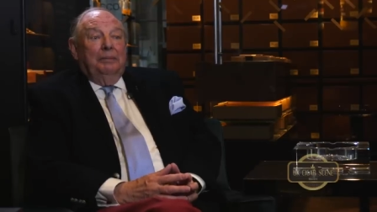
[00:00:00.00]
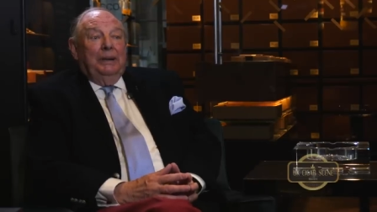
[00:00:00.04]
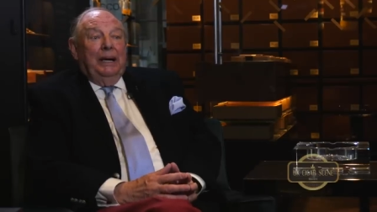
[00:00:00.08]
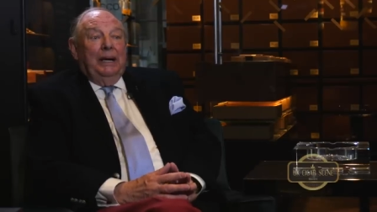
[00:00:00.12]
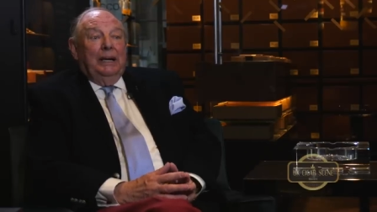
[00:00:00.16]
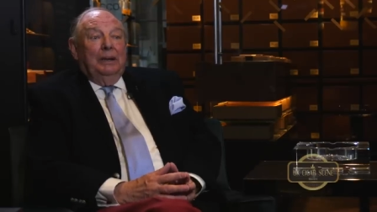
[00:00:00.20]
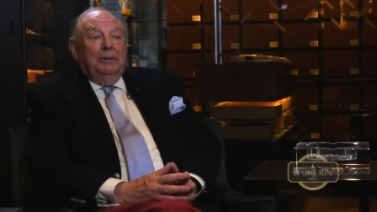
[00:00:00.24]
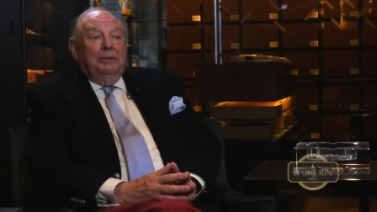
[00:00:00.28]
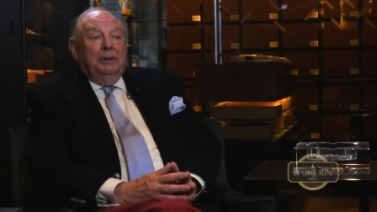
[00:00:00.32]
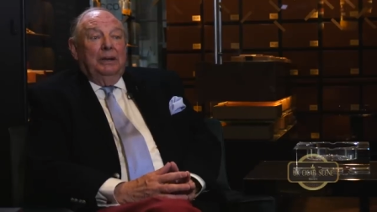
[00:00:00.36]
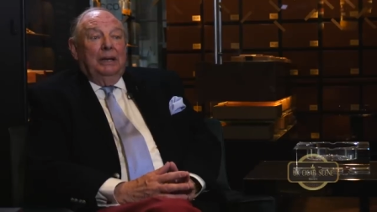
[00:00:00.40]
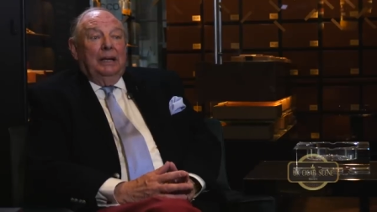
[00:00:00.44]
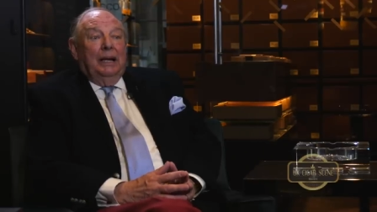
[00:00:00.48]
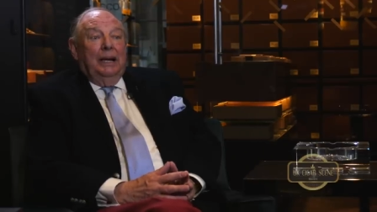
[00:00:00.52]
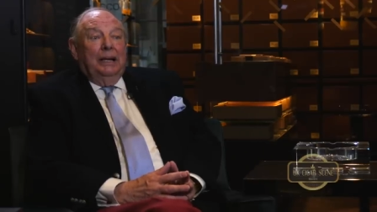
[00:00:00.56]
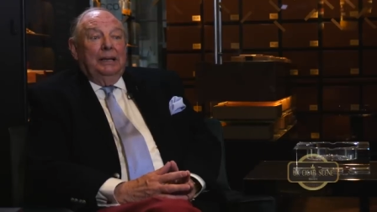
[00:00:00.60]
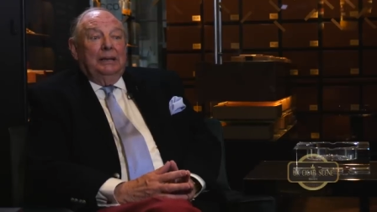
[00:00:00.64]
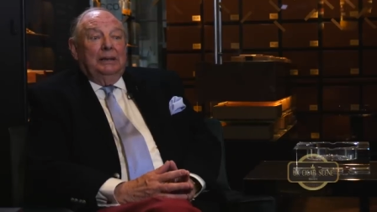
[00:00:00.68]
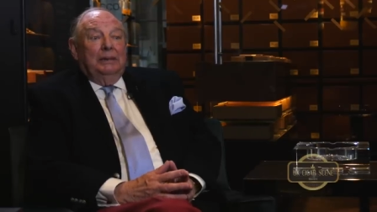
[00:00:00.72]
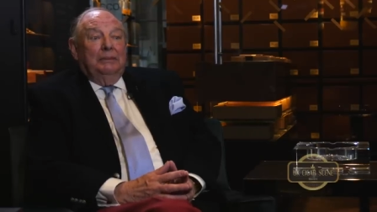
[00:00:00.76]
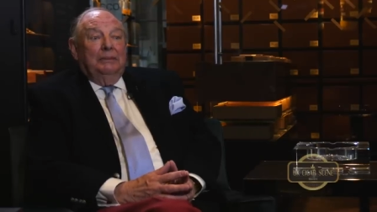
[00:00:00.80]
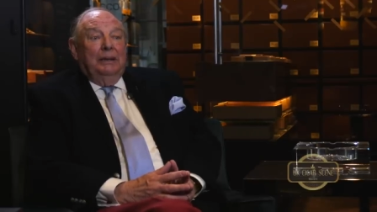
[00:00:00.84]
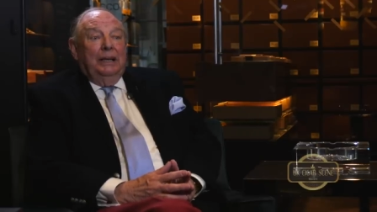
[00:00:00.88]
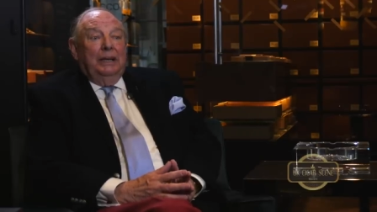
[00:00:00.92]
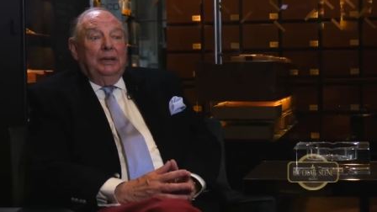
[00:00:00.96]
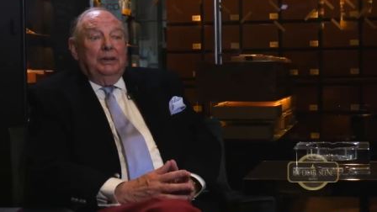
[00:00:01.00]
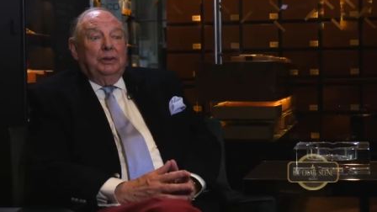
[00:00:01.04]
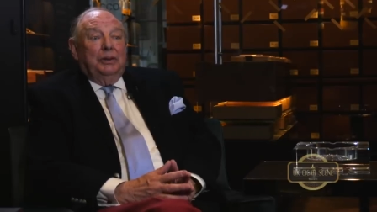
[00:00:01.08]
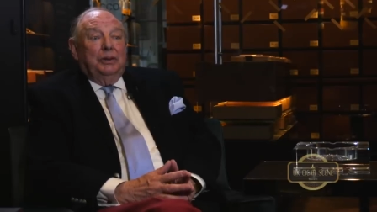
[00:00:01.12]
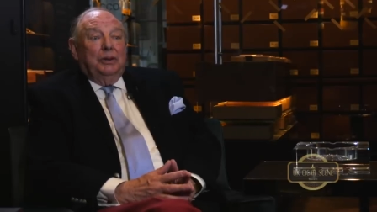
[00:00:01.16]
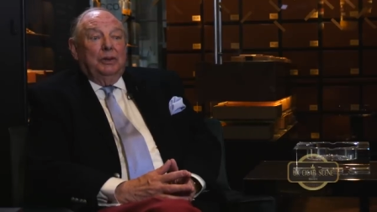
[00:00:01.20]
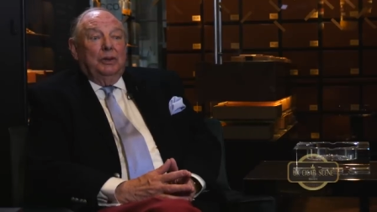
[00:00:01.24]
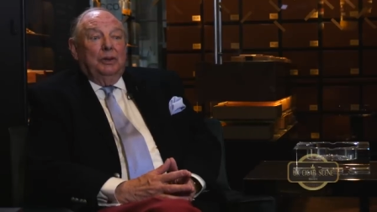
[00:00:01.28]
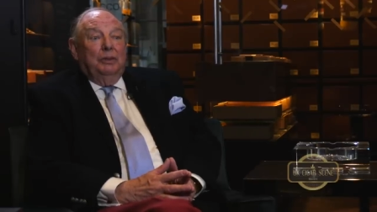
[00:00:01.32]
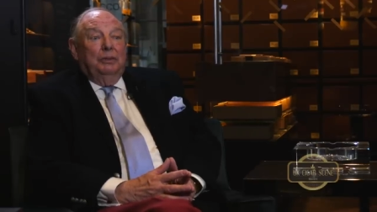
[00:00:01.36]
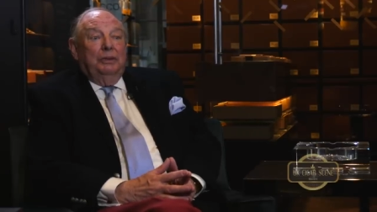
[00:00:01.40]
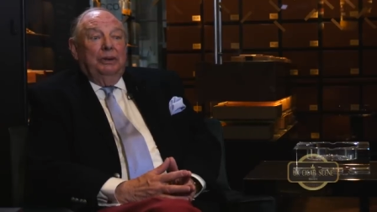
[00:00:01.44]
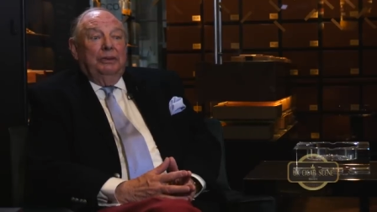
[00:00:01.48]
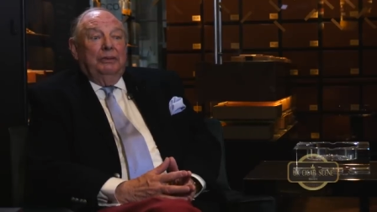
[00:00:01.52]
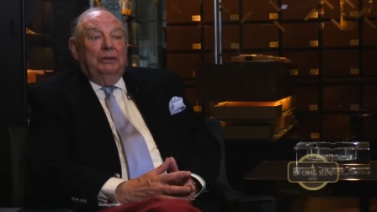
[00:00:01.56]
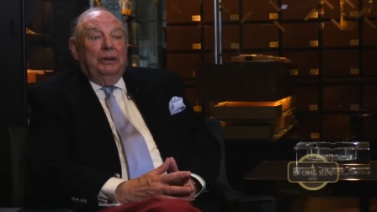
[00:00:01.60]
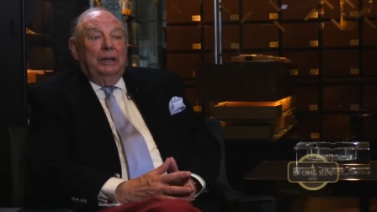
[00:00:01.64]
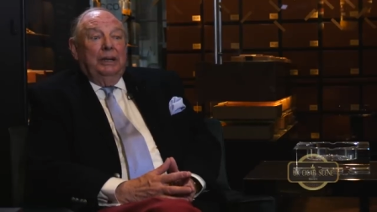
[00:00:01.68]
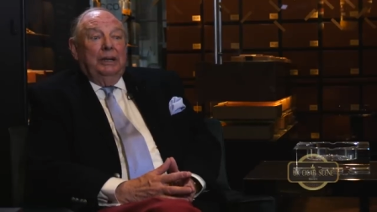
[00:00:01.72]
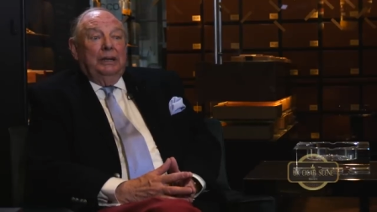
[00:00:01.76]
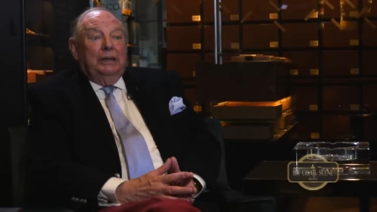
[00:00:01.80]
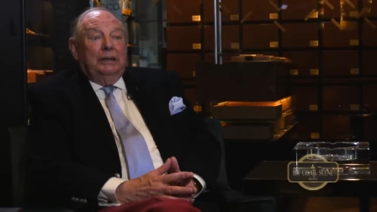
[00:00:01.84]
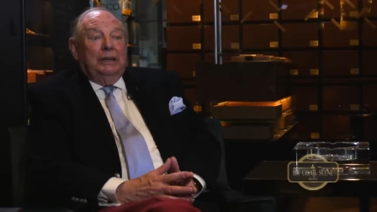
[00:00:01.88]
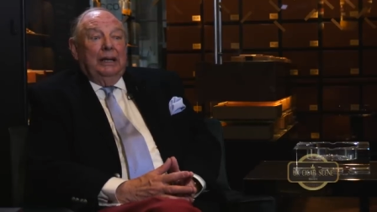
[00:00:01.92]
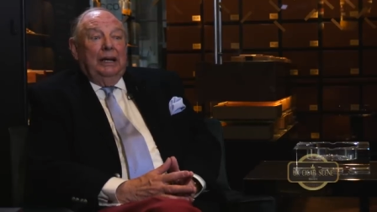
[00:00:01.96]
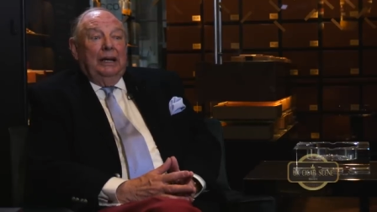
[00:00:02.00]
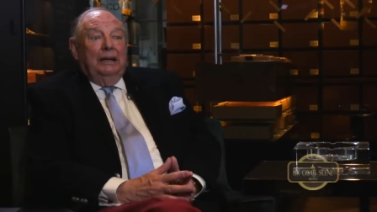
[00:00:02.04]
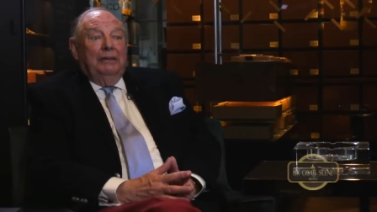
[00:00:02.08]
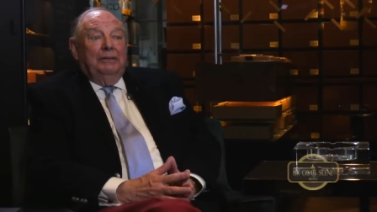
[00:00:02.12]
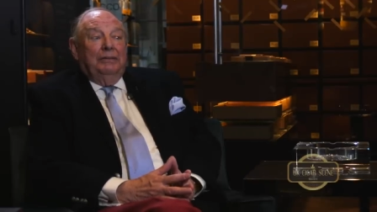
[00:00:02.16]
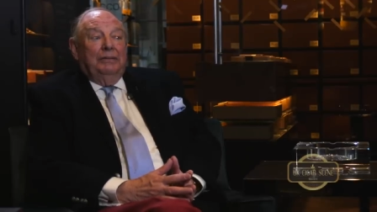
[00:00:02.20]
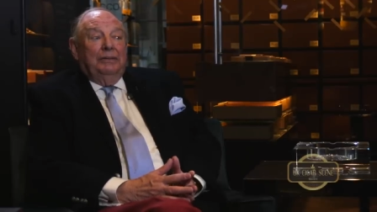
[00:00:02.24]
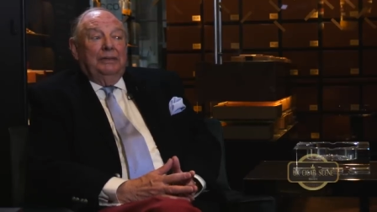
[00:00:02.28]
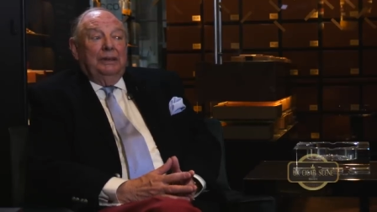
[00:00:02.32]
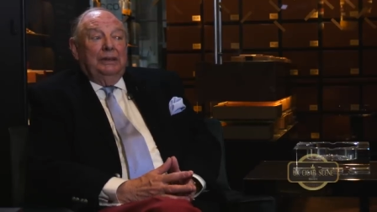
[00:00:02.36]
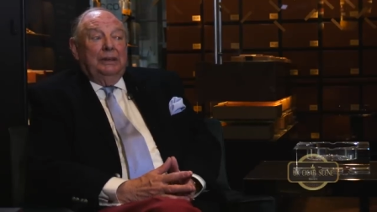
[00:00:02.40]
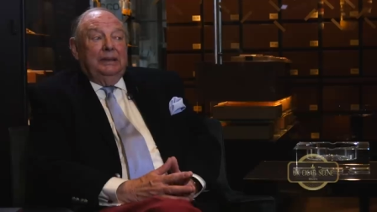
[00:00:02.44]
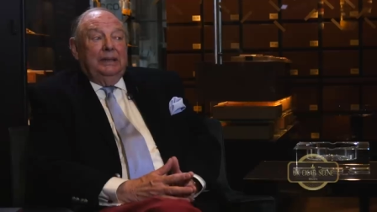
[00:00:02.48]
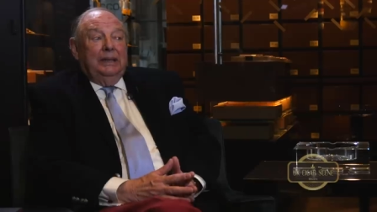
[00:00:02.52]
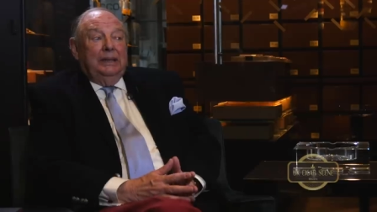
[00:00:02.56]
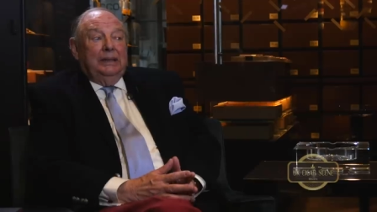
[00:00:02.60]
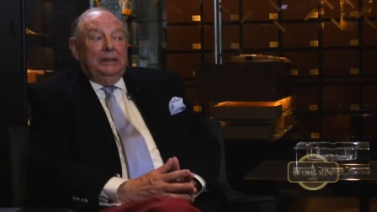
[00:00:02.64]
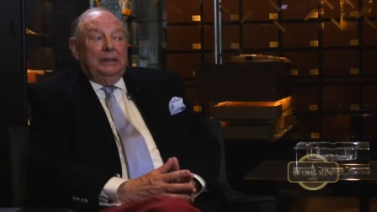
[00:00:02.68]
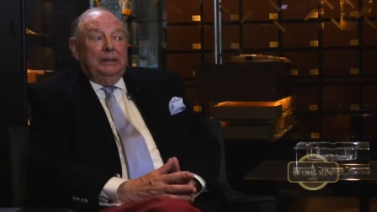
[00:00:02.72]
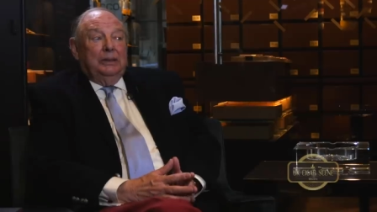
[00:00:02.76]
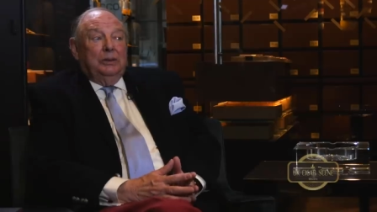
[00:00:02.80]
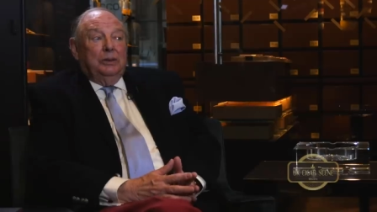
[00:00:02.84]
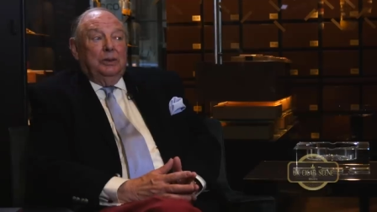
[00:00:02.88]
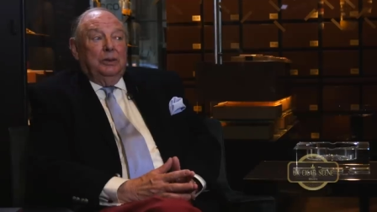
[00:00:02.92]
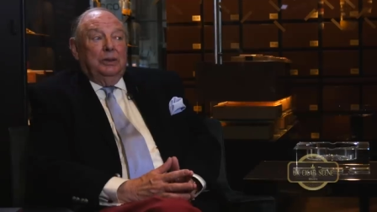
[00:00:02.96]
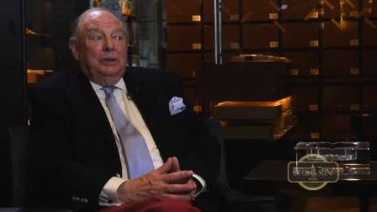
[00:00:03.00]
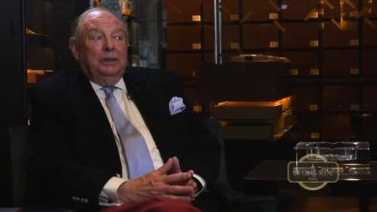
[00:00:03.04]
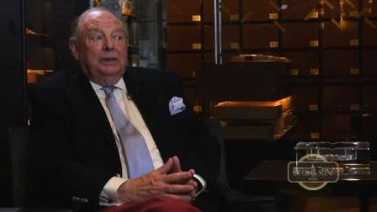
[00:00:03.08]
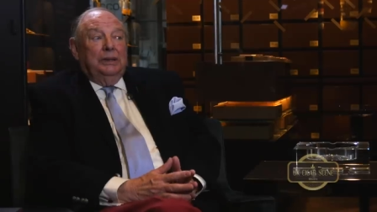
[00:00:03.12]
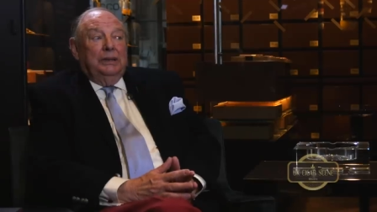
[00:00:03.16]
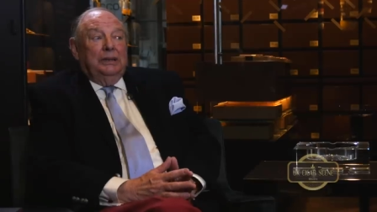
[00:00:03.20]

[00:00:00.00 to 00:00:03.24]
bank would like to make sure we are going to have a decent order.